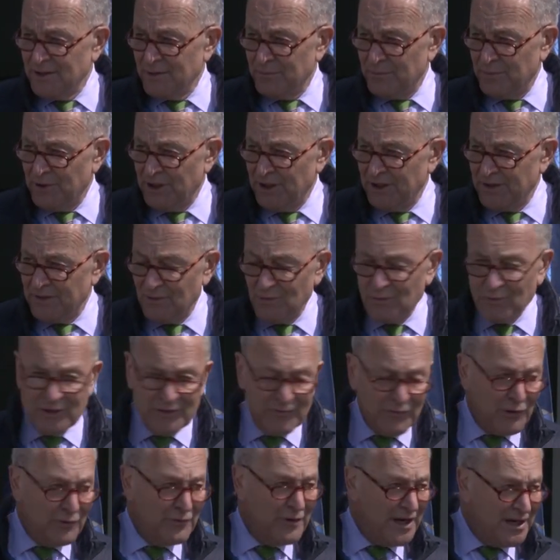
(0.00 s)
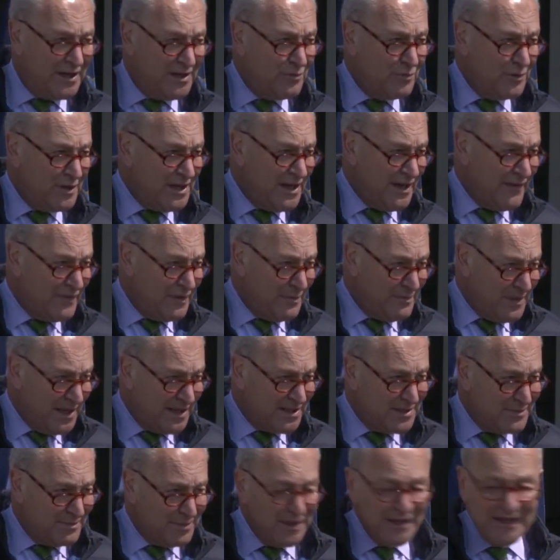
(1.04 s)
But we have the
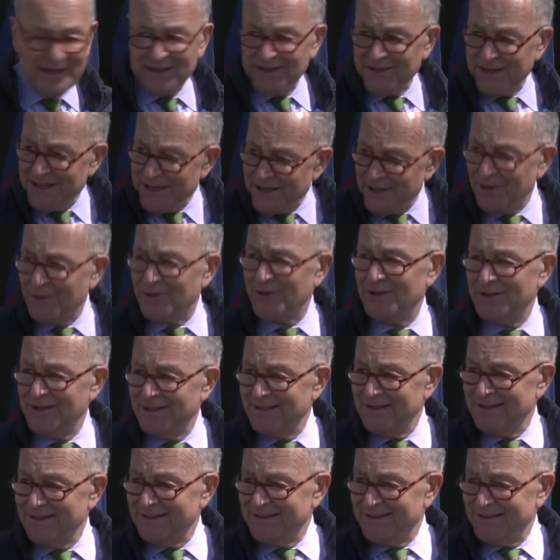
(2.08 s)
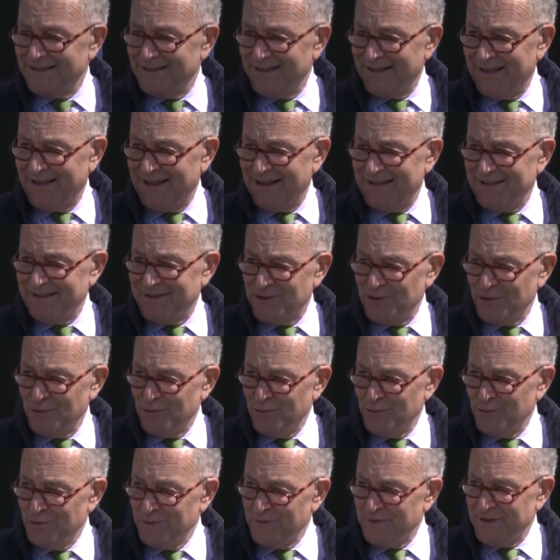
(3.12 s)
best plant here, and
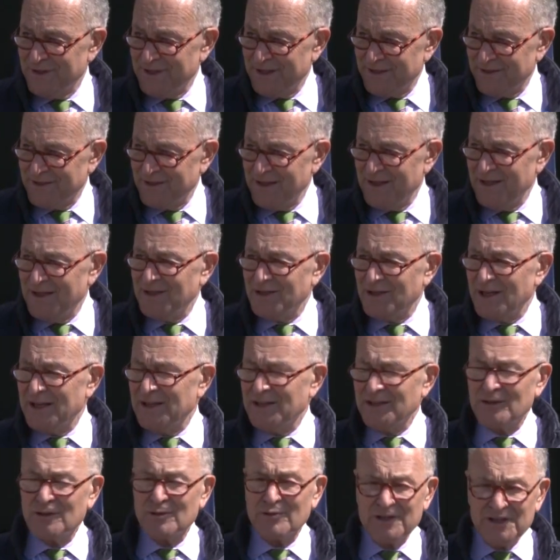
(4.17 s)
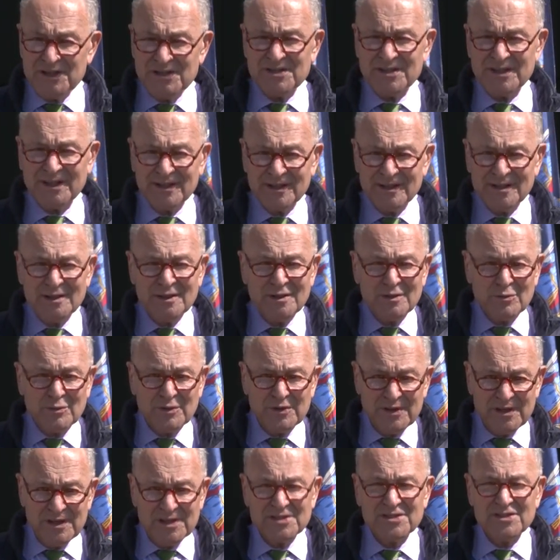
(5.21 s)
to increase it with
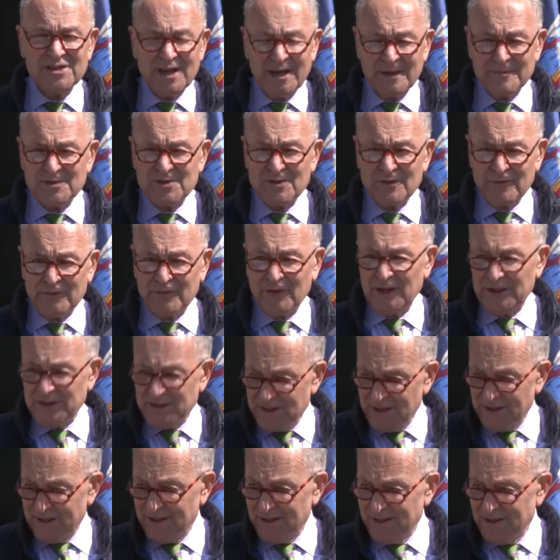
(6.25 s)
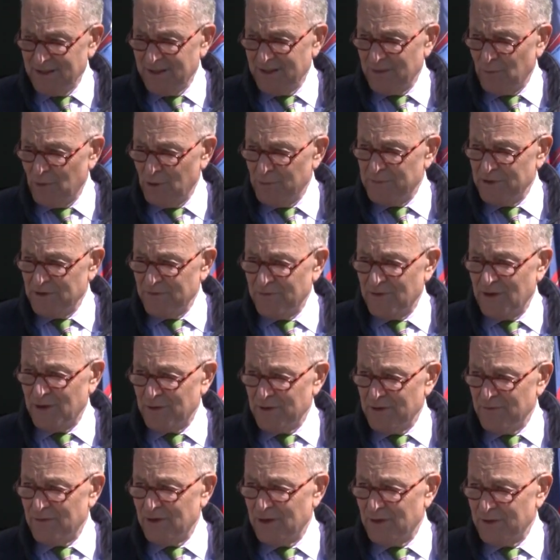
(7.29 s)
these types of funding will be
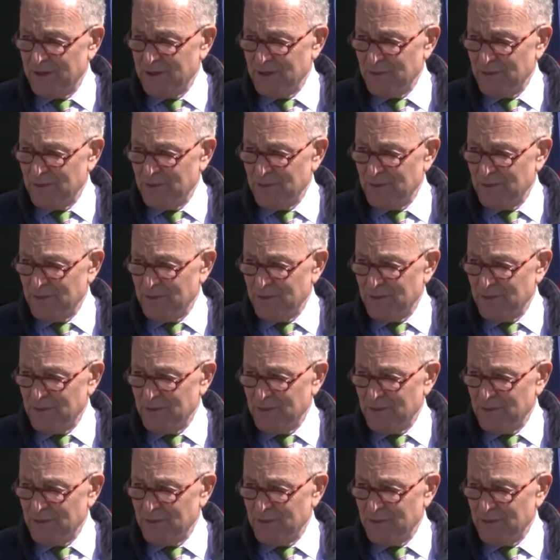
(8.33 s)
very, very